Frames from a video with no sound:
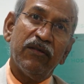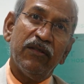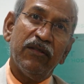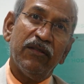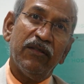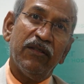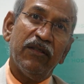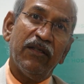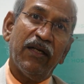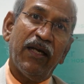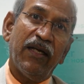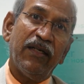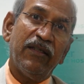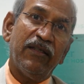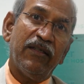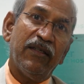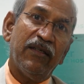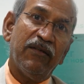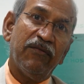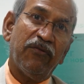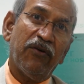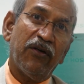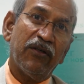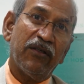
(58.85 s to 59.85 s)
in the
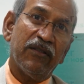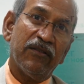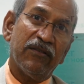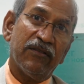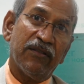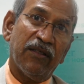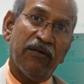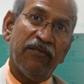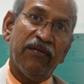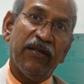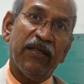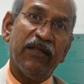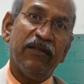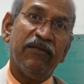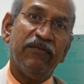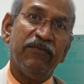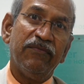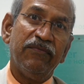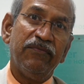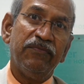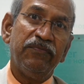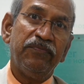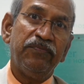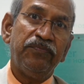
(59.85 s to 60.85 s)
nineteen forty-seven
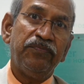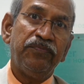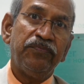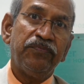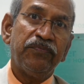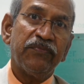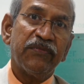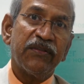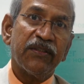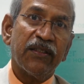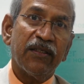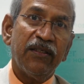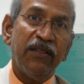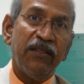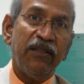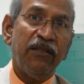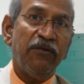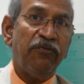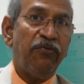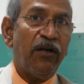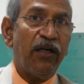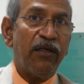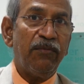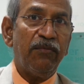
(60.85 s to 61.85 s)
in
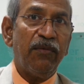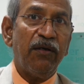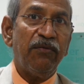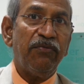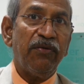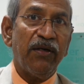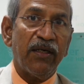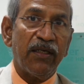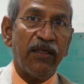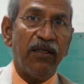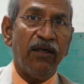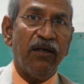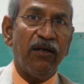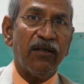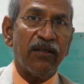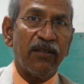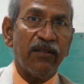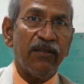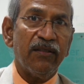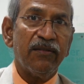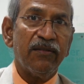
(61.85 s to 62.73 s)
the form of ergot.